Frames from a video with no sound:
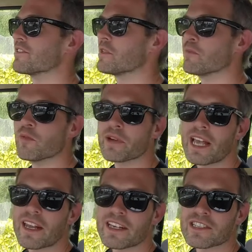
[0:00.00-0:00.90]
simple
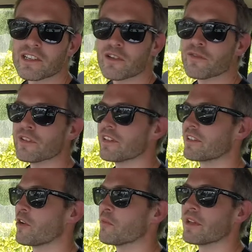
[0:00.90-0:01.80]
mechanics over
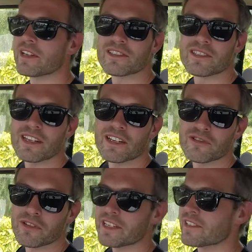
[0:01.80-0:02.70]
complex
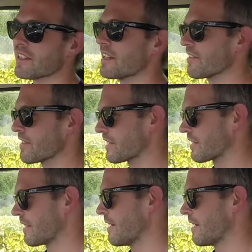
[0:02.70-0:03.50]
electronics there, I think.